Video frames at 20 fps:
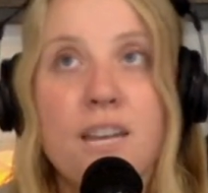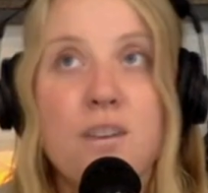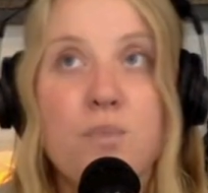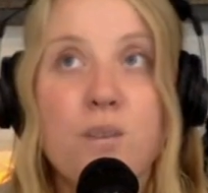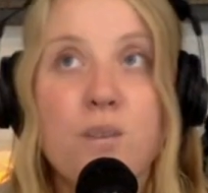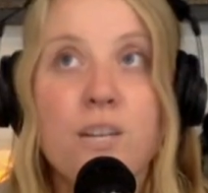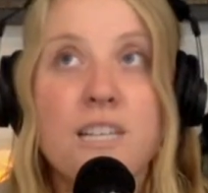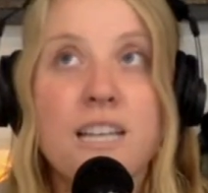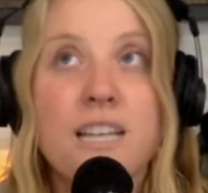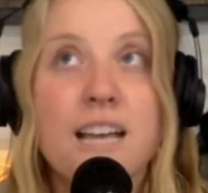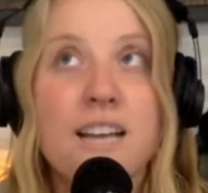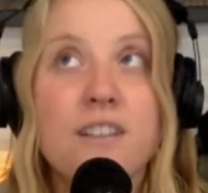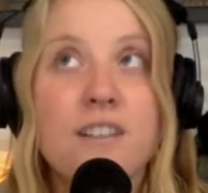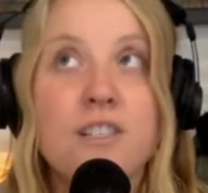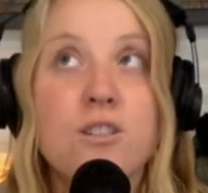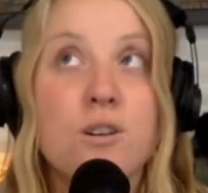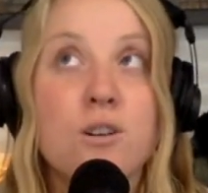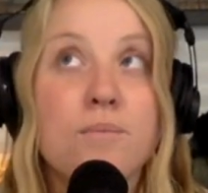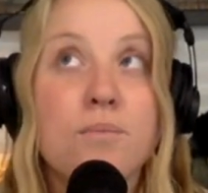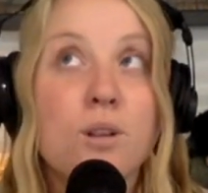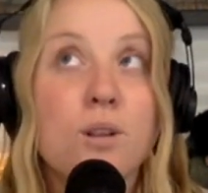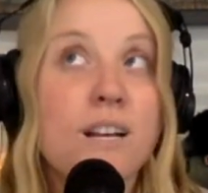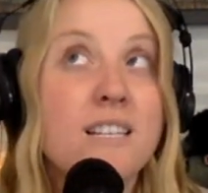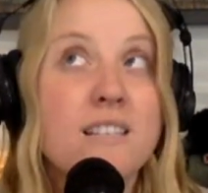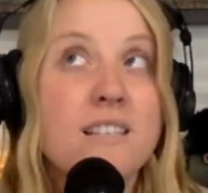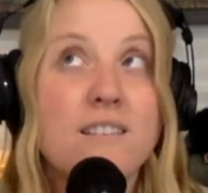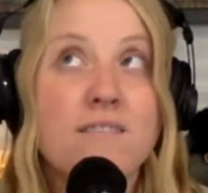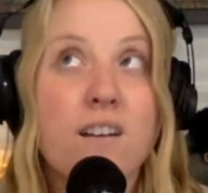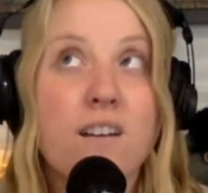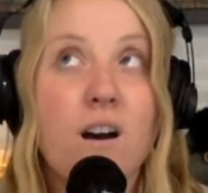we just had a surplus
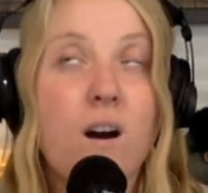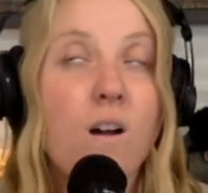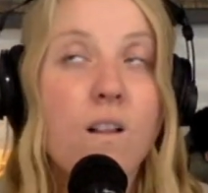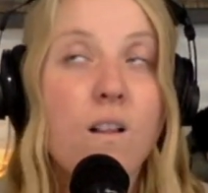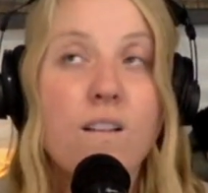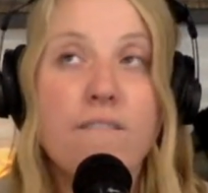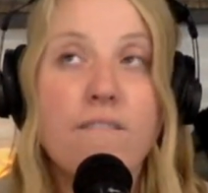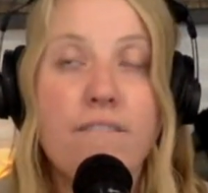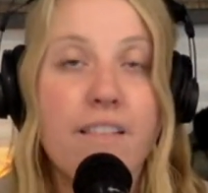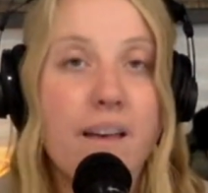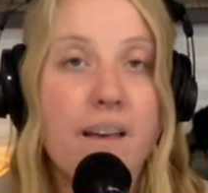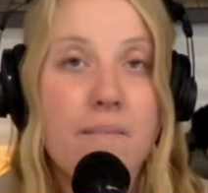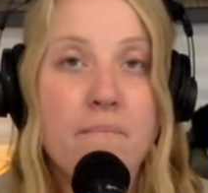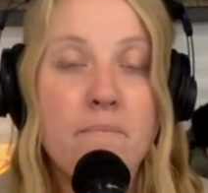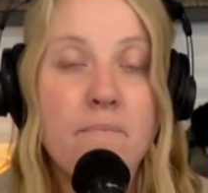of all of them.